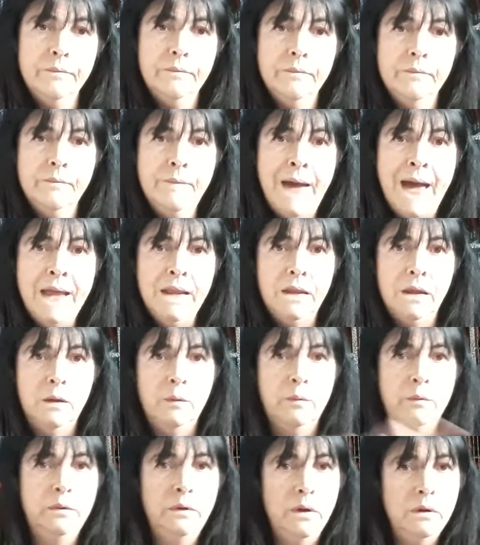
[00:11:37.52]
Milo,
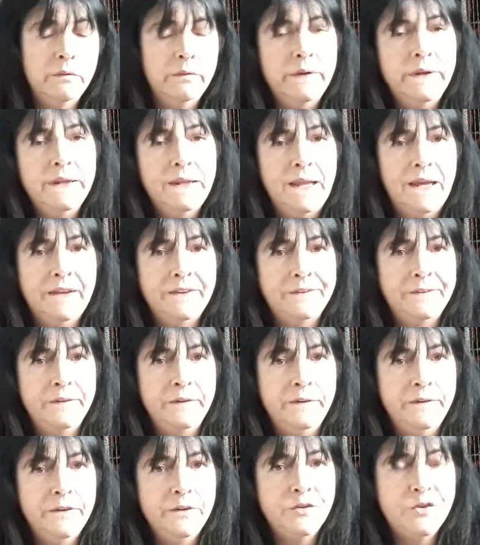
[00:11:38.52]
not
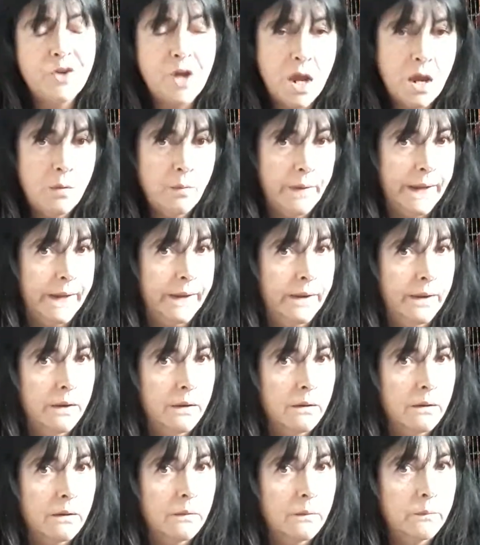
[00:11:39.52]
realising that Joey
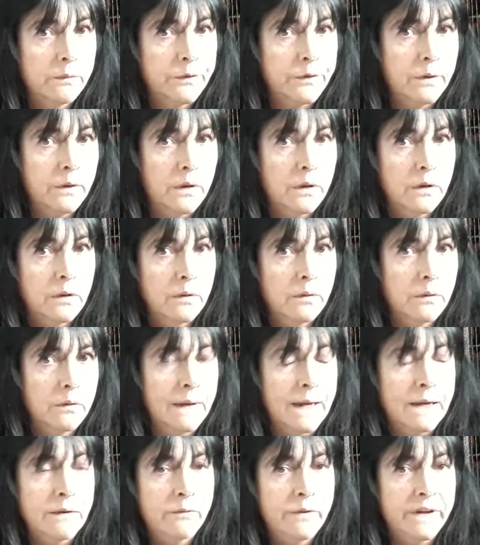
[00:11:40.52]
was
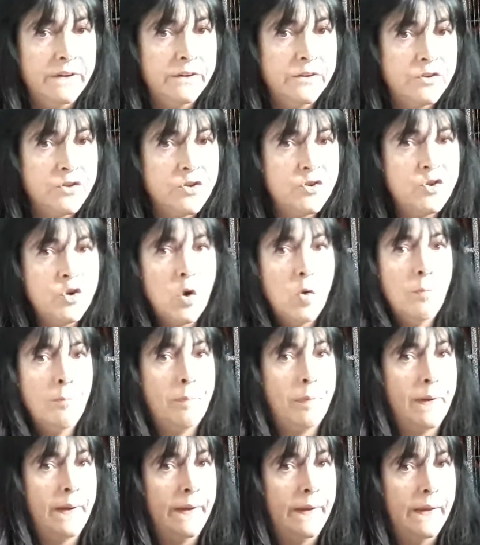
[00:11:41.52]
getting ready to
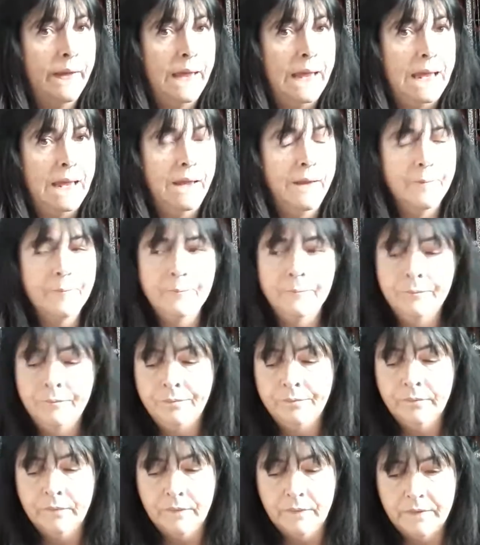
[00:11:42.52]
jump.
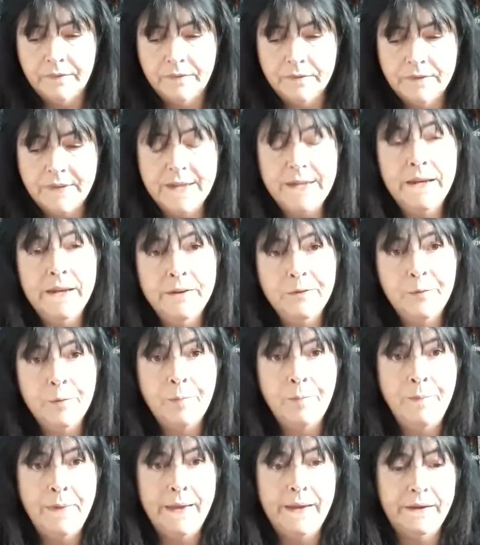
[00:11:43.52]
Thing is
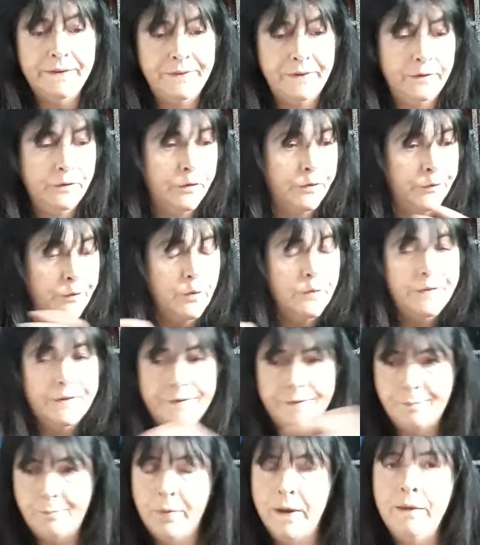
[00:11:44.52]
with me, as I just saw
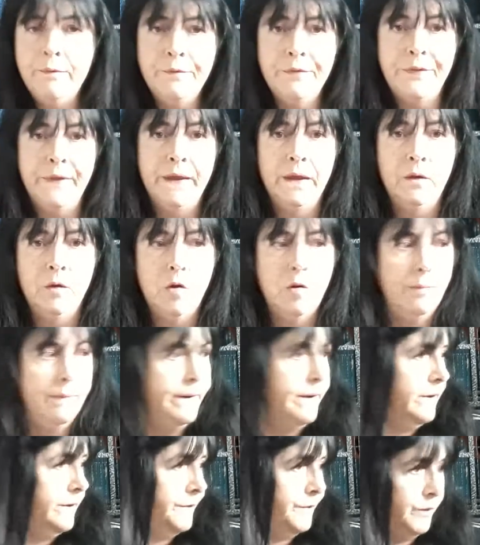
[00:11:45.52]
this brown thing
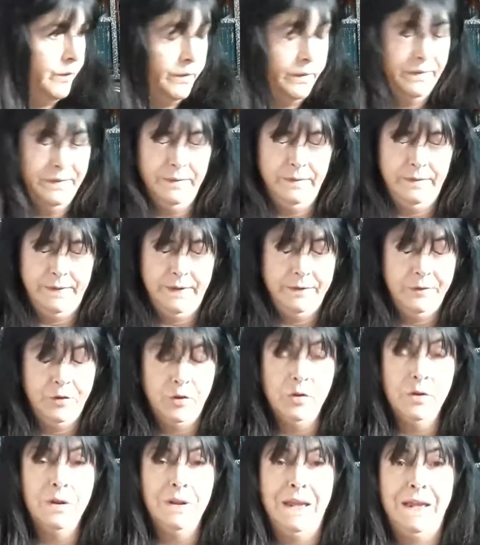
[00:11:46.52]
coming, and I thought, that
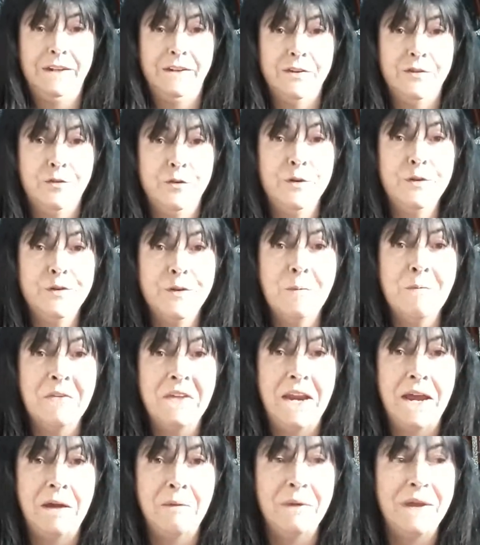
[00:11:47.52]
sugar glider threw something
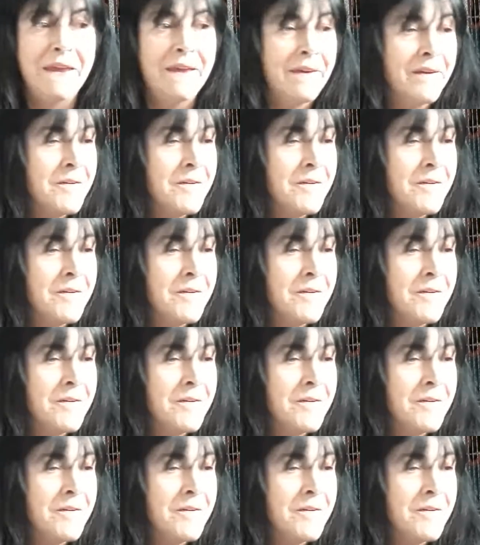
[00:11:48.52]
at me.